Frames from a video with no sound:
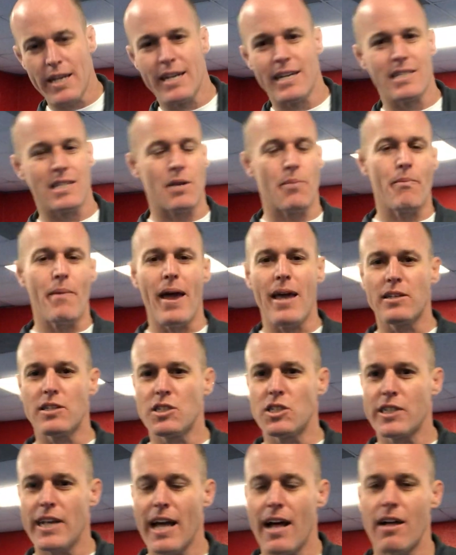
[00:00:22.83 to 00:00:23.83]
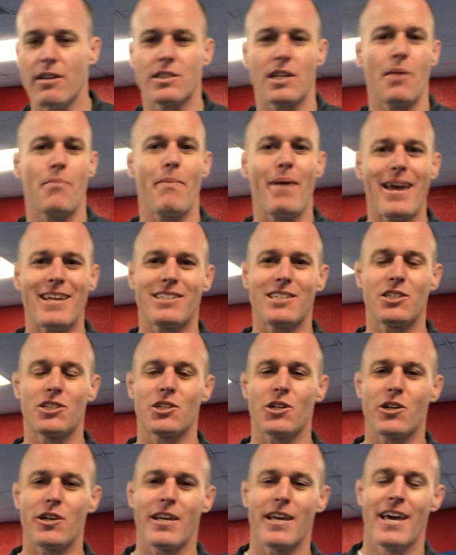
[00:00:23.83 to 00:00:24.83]
It is an amazing challenge, an amazing
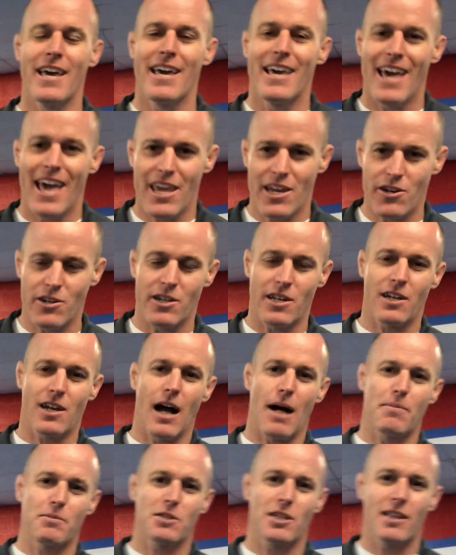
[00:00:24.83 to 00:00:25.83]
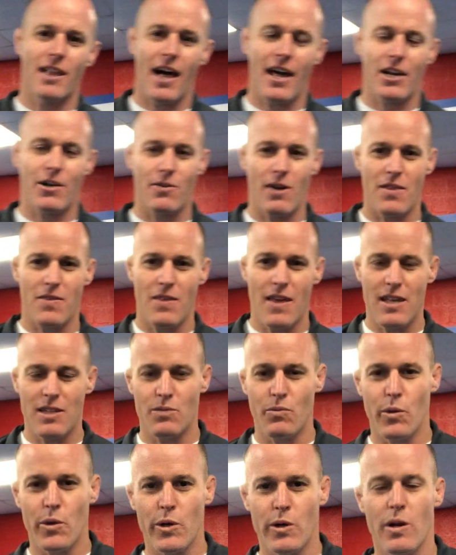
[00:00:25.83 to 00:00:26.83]
journey, and you're going to accomplish a lot of great
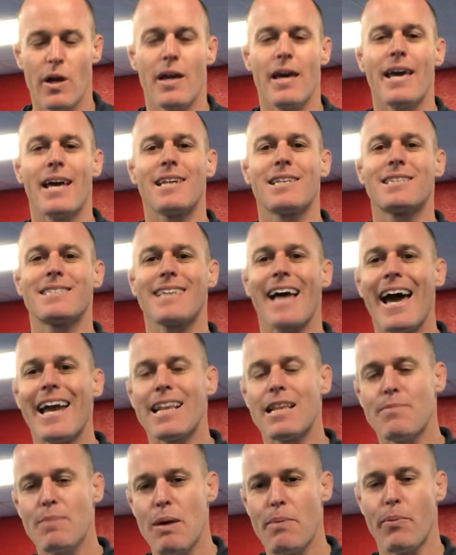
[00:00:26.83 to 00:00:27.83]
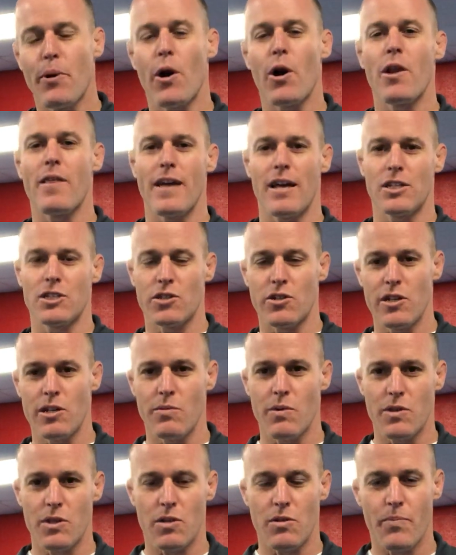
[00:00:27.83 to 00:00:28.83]
things. We're excited to be a part of that journey
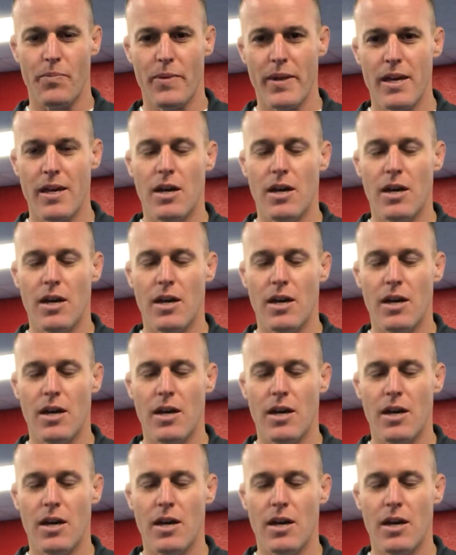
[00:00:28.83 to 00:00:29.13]
with you.